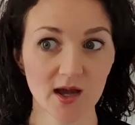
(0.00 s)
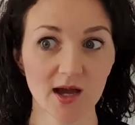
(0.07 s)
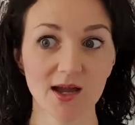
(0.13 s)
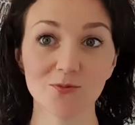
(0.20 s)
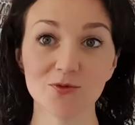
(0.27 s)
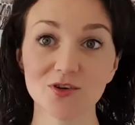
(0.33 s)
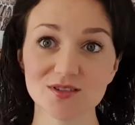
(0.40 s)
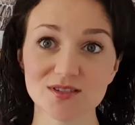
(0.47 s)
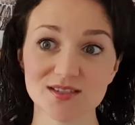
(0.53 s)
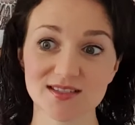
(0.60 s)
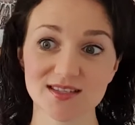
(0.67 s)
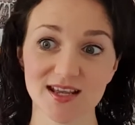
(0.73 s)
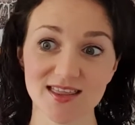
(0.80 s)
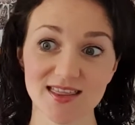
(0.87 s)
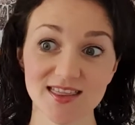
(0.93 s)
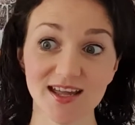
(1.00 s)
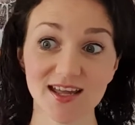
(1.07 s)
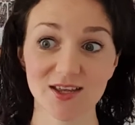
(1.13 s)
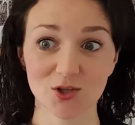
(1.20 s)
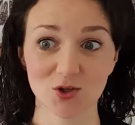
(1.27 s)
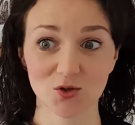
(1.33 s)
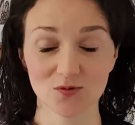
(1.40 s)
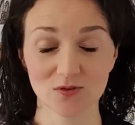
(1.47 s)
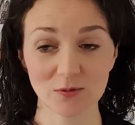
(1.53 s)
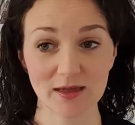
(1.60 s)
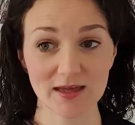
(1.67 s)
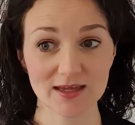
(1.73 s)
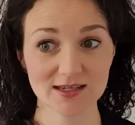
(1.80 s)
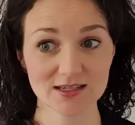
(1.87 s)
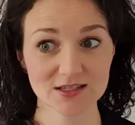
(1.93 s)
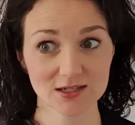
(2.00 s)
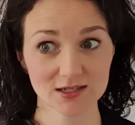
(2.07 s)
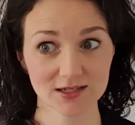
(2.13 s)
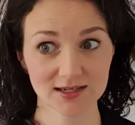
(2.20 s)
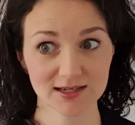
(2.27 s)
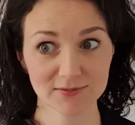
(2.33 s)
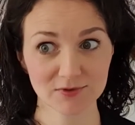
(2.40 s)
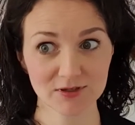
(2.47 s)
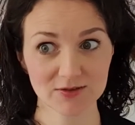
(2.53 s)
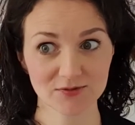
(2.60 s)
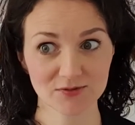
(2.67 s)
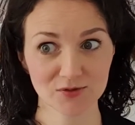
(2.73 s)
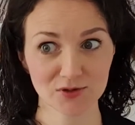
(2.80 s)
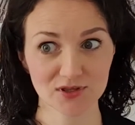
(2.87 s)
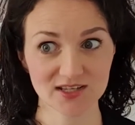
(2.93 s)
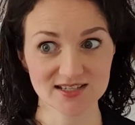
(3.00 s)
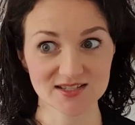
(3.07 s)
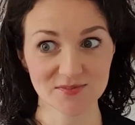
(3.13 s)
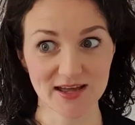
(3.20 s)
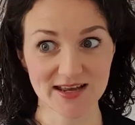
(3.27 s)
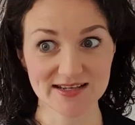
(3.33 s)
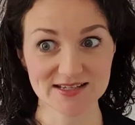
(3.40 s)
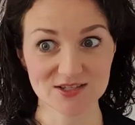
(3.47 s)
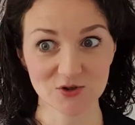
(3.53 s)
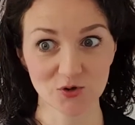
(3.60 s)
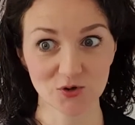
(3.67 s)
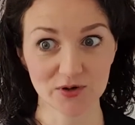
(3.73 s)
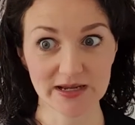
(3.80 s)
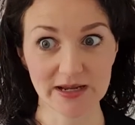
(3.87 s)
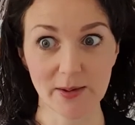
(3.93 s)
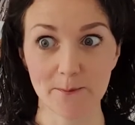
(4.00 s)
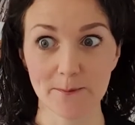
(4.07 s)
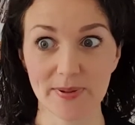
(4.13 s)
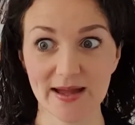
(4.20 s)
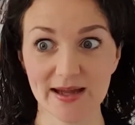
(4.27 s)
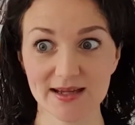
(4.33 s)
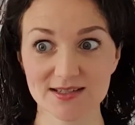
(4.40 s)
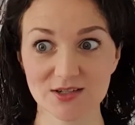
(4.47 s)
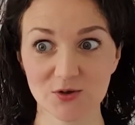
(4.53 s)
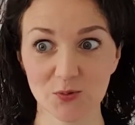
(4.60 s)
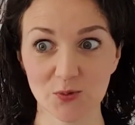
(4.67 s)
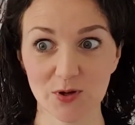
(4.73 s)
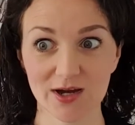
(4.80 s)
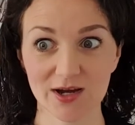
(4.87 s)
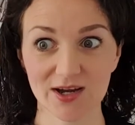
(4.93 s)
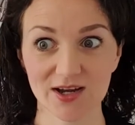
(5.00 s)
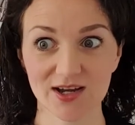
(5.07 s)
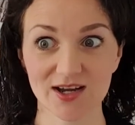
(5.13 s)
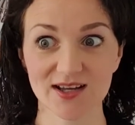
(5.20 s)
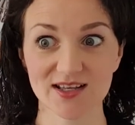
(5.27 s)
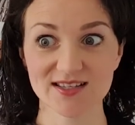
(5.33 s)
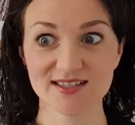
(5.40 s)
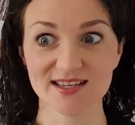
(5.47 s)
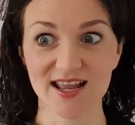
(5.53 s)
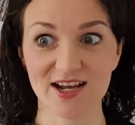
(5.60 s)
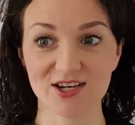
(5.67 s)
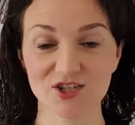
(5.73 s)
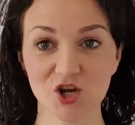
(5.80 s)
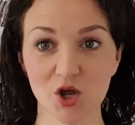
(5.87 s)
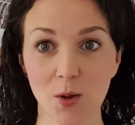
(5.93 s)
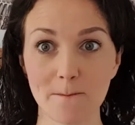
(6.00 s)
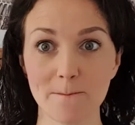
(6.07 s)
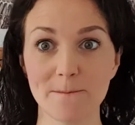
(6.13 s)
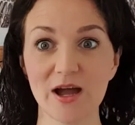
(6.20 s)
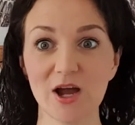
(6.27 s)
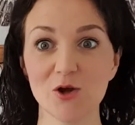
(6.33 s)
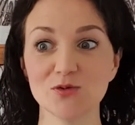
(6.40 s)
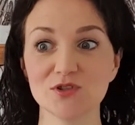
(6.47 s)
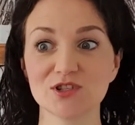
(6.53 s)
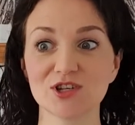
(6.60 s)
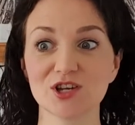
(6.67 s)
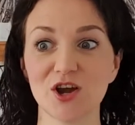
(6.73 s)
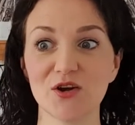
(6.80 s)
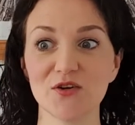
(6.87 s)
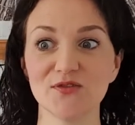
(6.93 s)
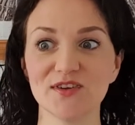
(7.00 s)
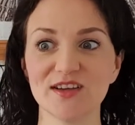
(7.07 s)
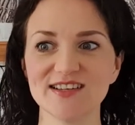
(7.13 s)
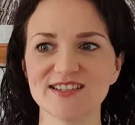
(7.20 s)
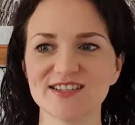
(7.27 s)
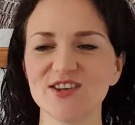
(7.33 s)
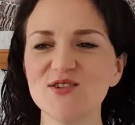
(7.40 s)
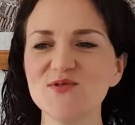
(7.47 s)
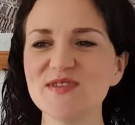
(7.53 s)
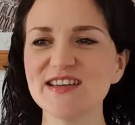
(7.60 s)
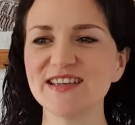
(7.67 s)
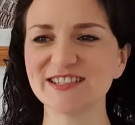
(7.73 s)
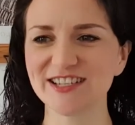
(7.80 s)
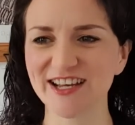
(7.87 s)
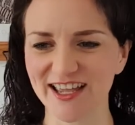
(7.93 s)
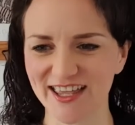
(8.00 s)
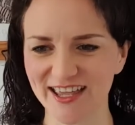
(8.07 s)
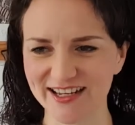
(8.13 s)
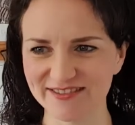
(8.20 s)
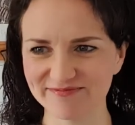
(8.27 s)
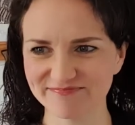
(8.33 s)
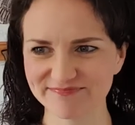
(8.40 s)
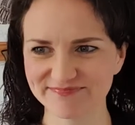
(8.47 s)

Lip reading: I want to say thank you for making time for this mandatory back to work slash post-COVID 2-week check-in.